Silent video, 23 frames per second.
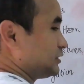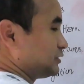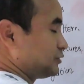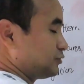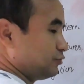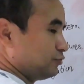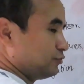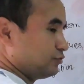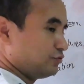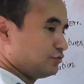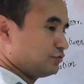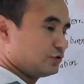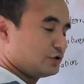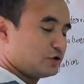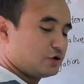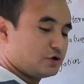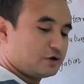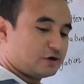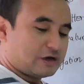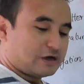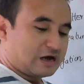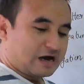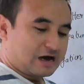to
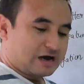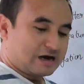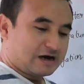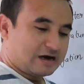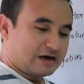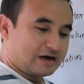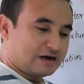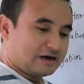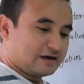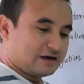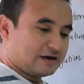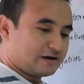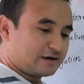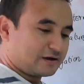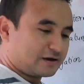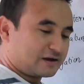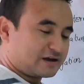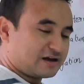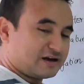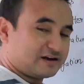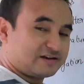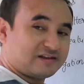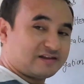
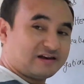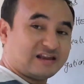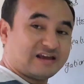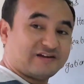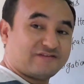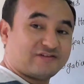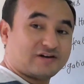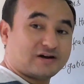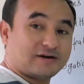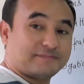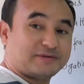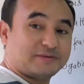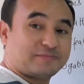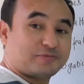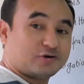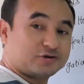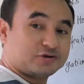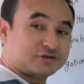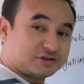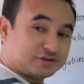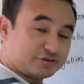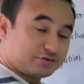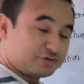get the level of the
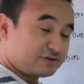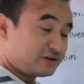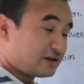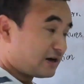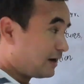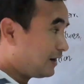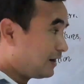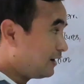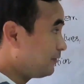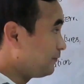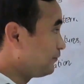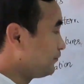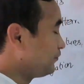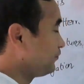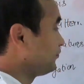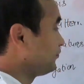proteinuria.